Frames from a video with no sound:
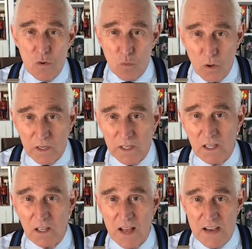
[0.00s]

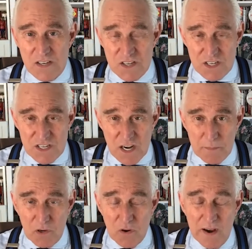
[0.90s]
working-class
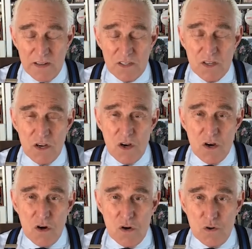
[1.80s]
Democrats
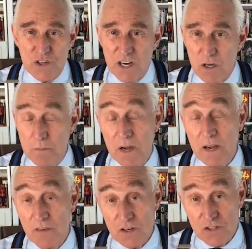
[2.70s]
who shared many
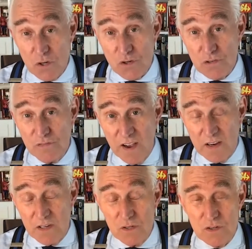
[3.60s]
of our social
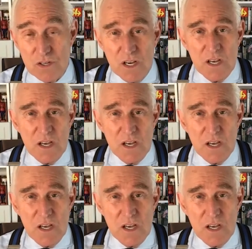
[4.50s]
values,